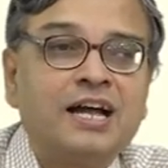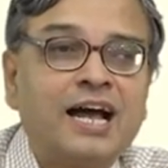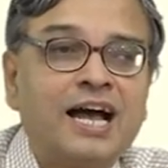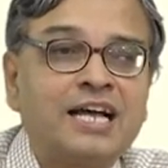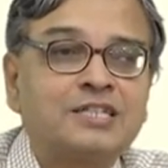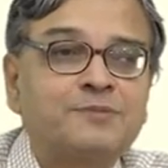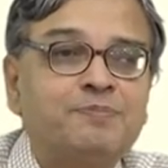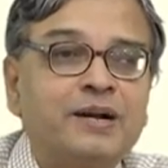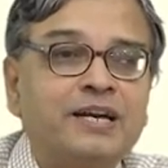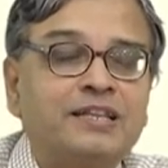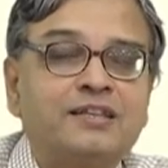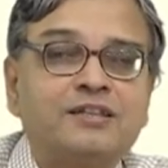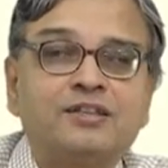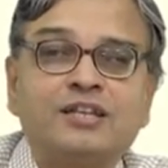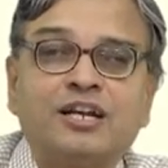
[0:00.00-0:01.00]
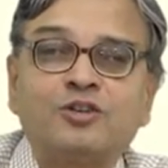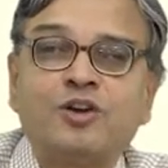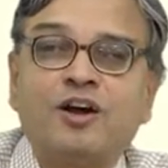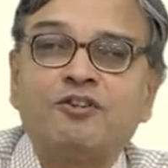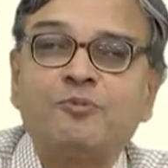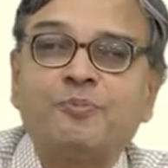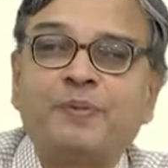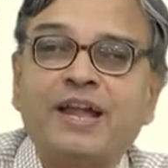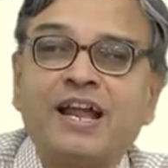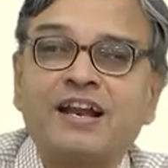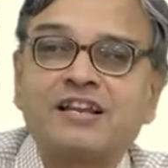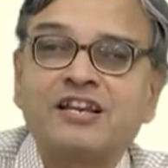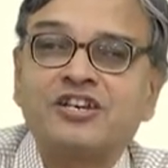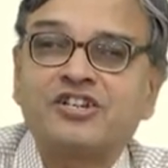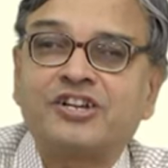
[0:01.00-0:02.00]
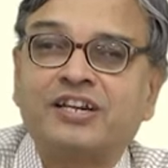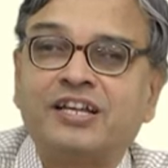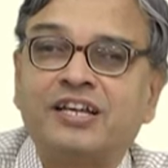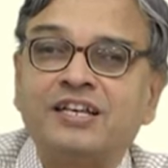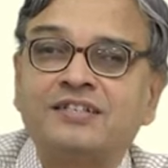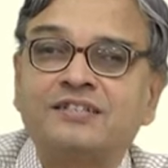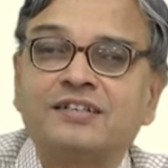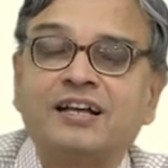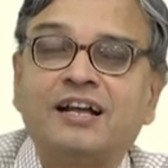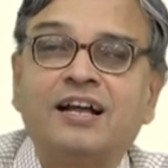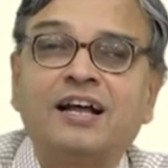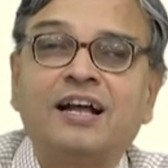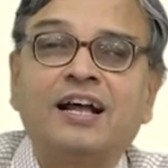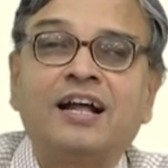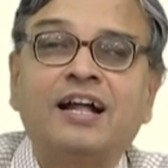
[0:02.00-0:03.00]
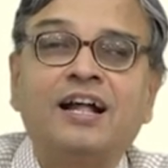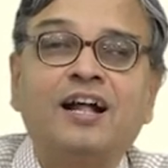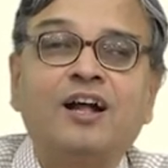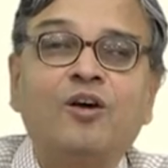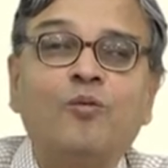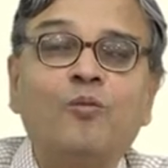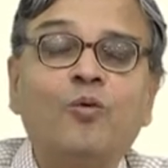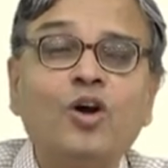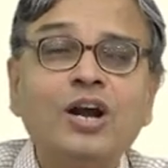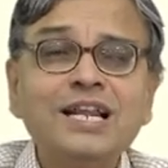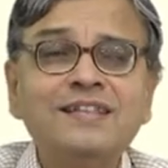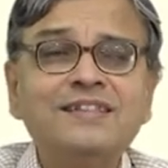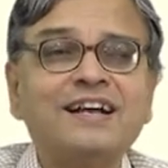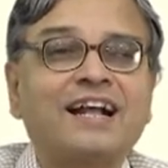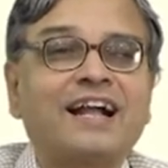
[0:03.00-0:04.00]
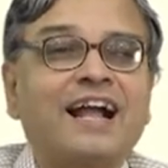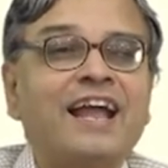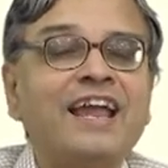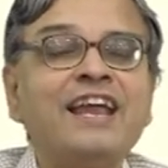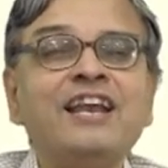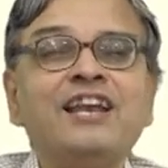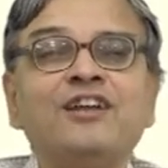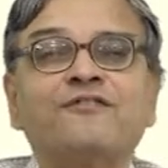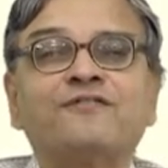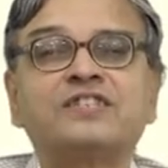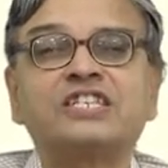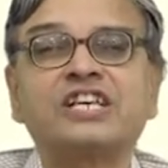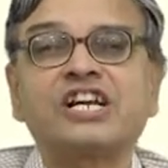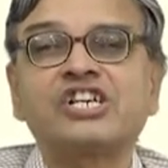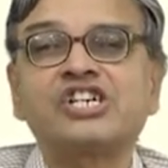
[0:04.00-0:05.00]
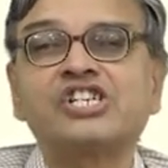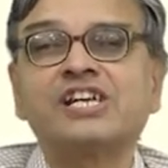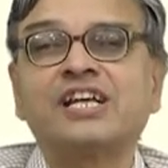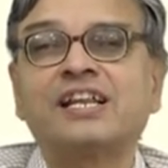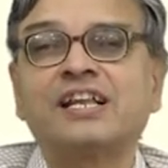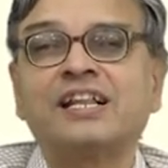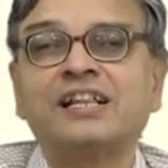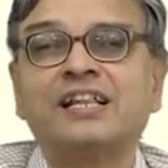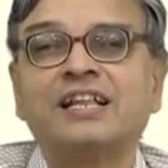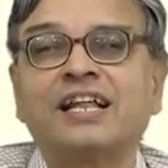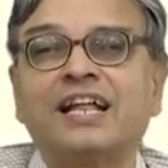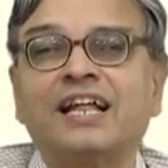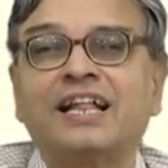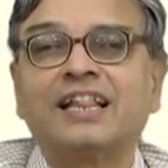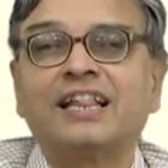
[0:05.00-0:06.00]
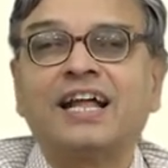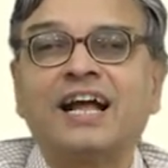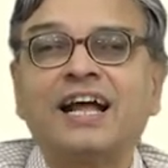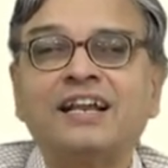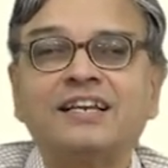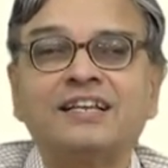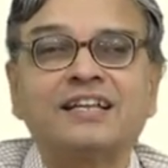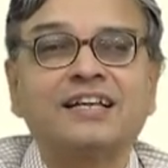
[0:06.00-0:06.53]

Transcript: aspect that you have to pay attention is, what is the kind of section that